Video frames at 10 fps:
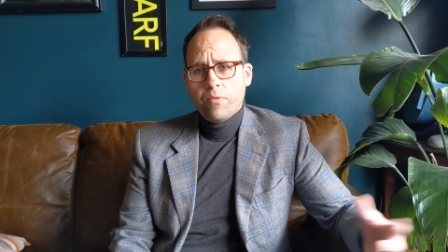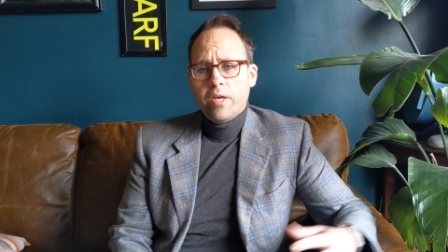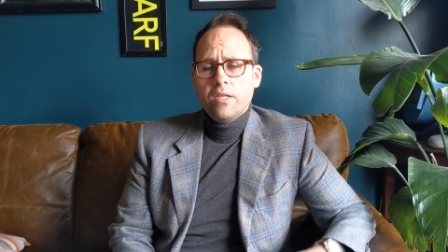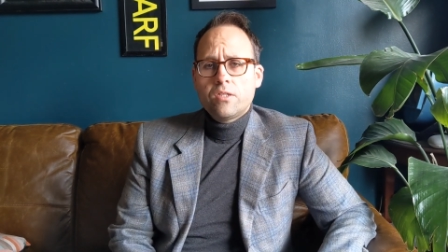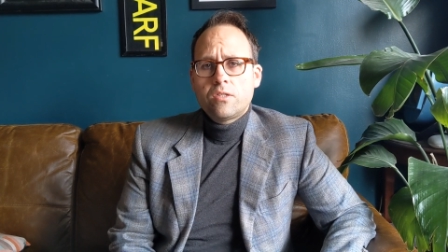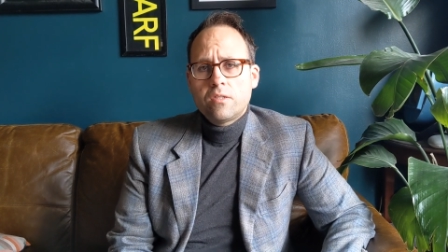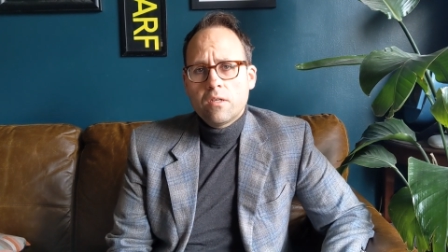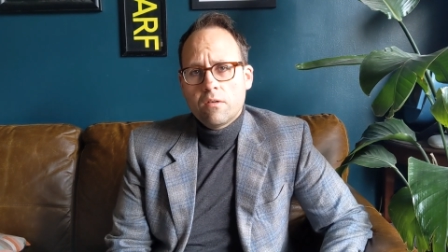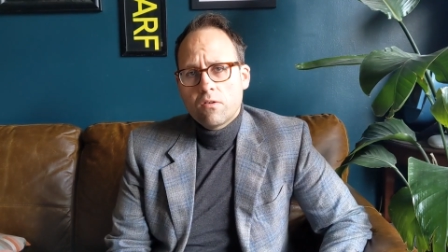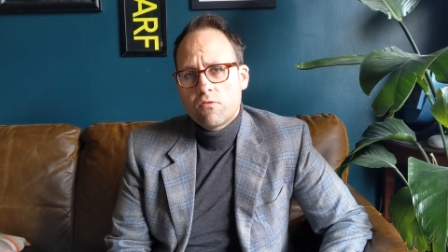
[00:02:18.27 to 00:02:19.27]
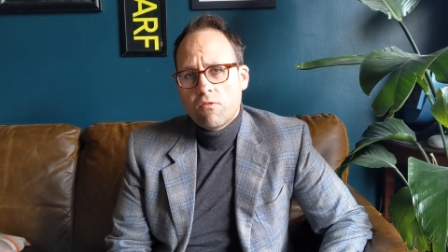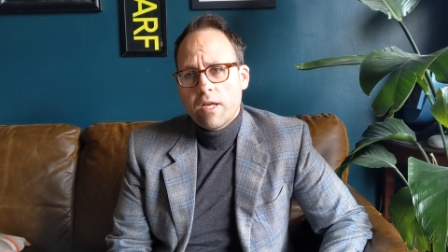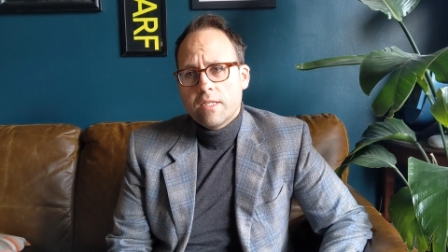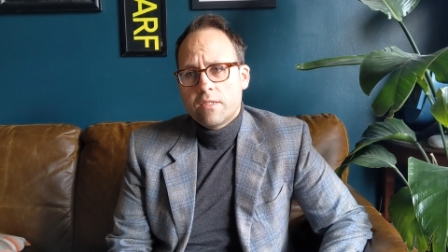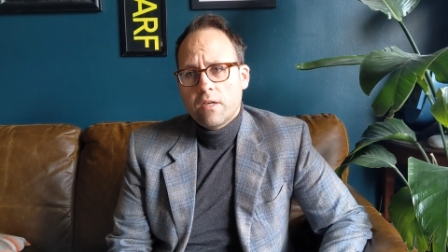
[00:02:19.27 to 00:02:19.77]
it's
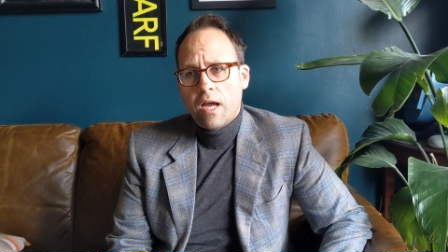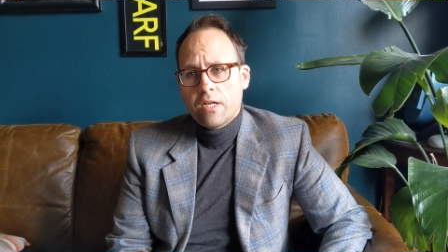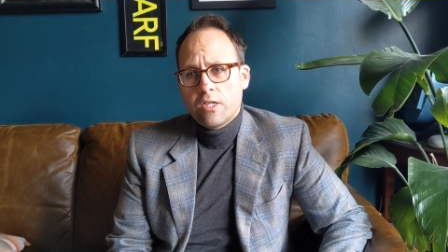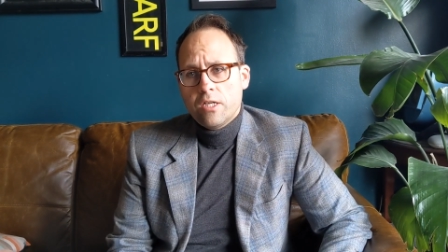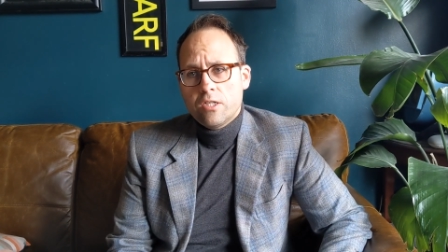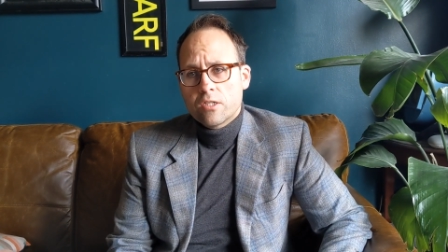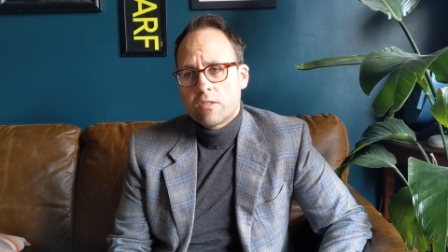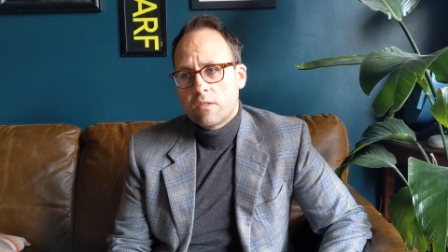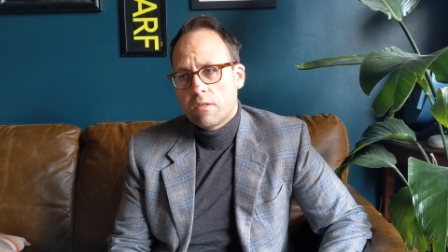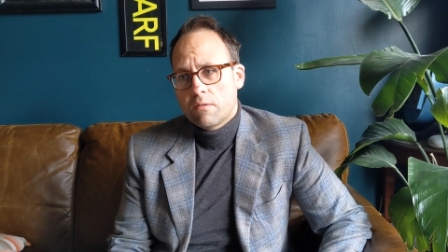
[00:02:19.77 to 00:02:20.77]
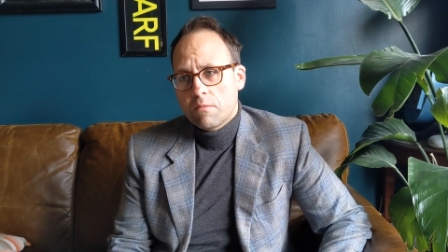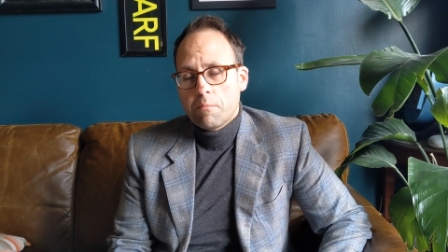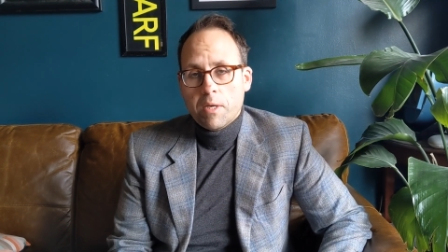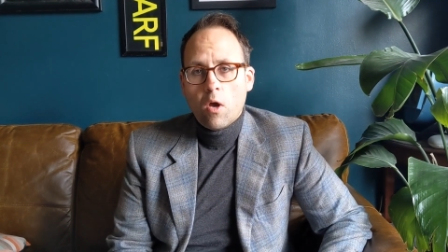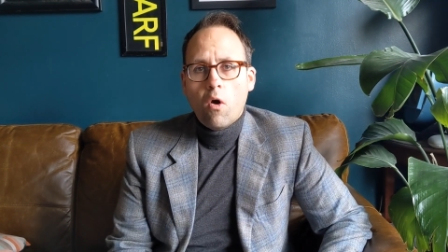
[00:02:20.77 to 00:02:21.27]
great to actually just
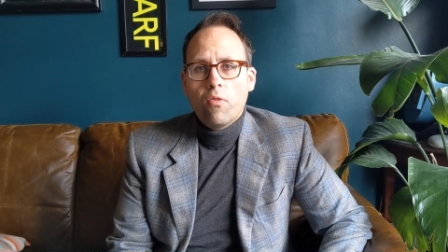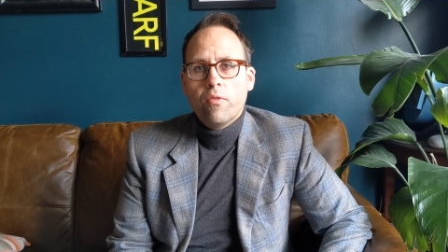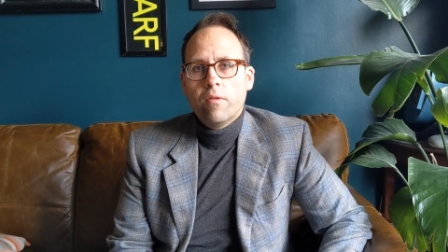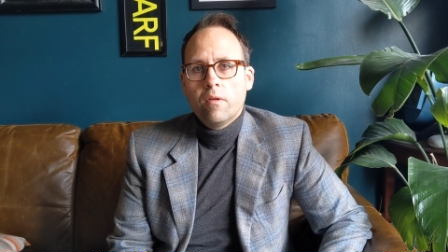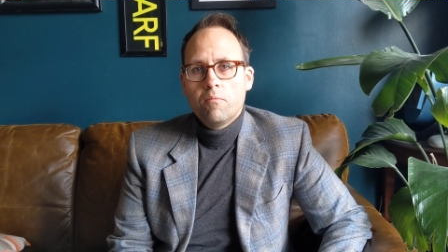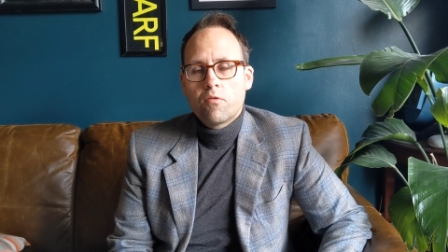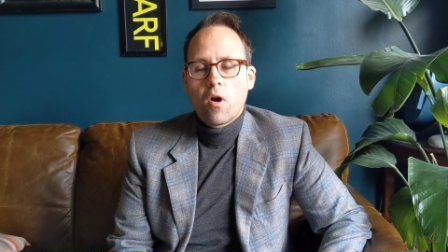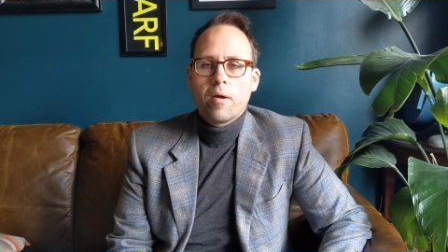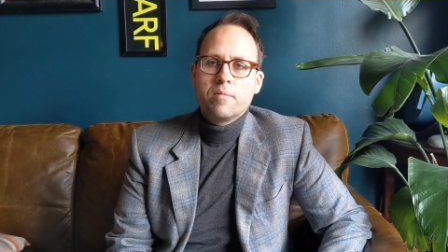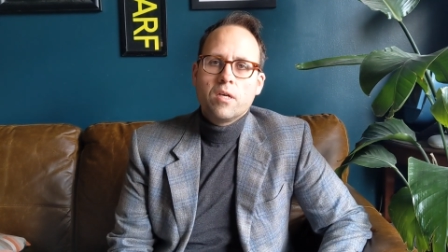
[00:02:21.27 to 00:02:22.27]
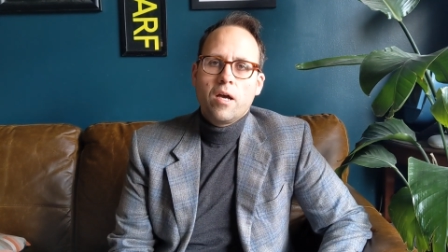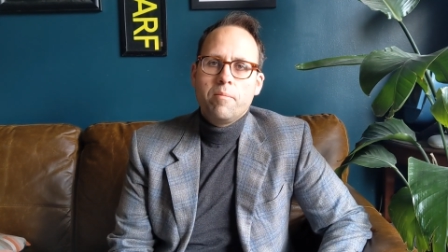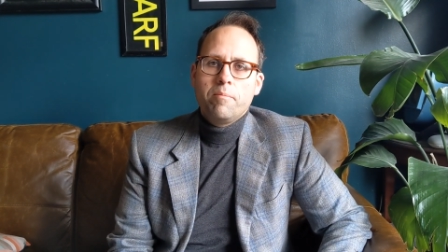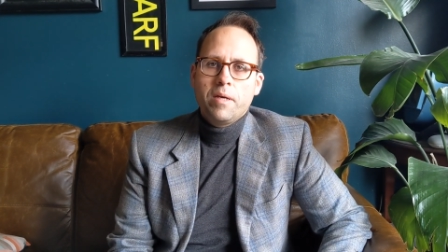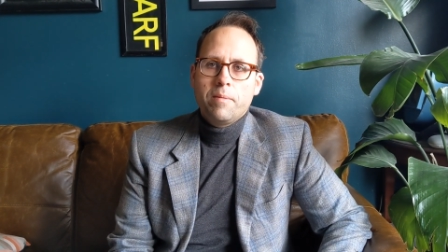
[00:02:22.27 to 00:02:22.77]
be on
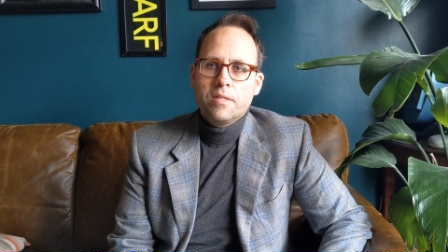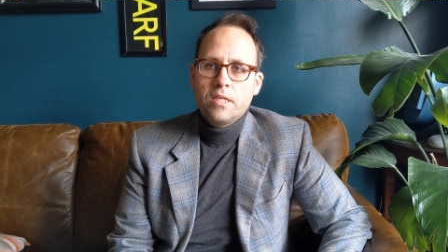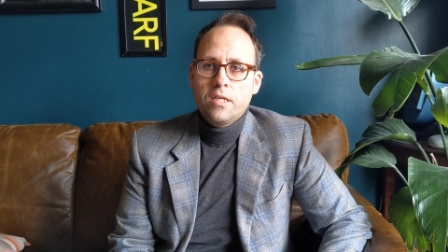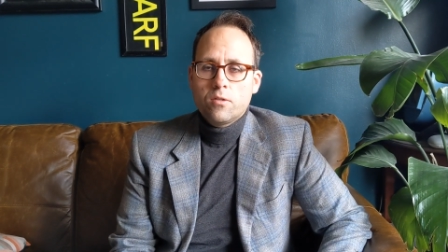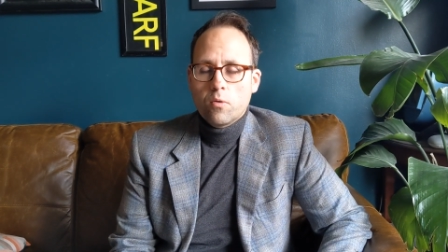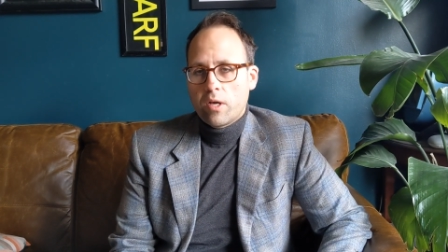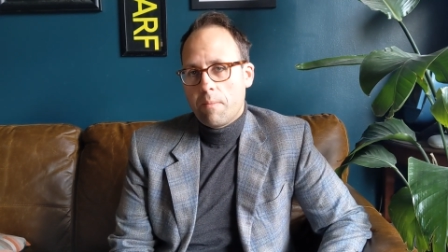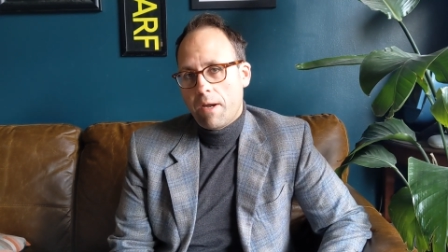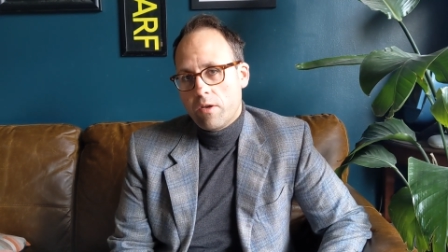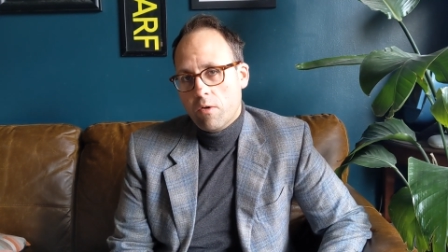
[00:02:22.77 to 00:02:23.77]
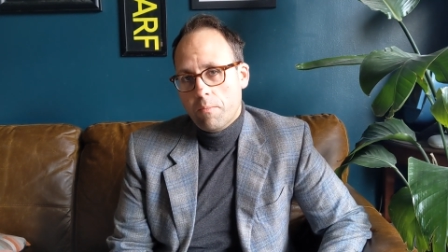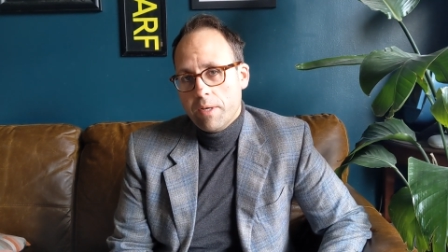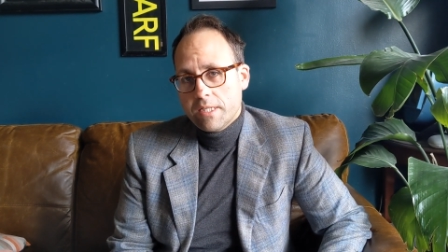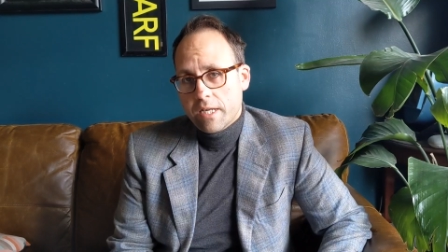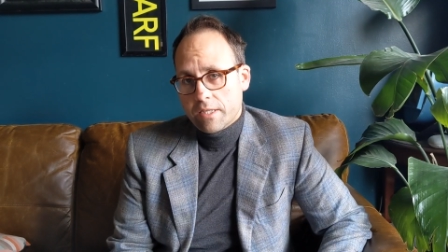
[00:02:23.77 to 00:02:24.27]
primetime BBC talking about your
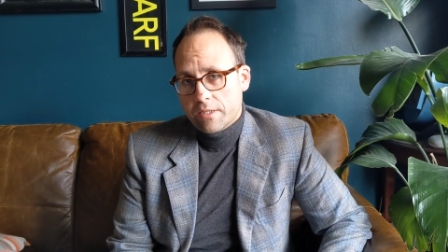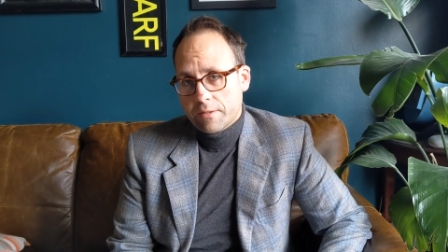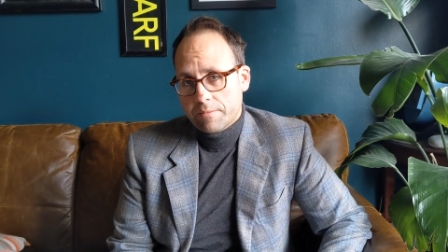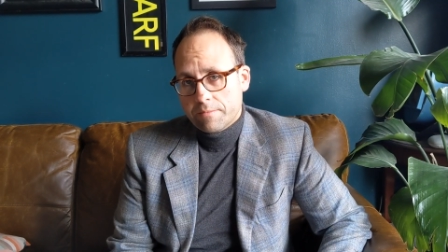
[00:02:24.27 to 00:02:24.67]
business.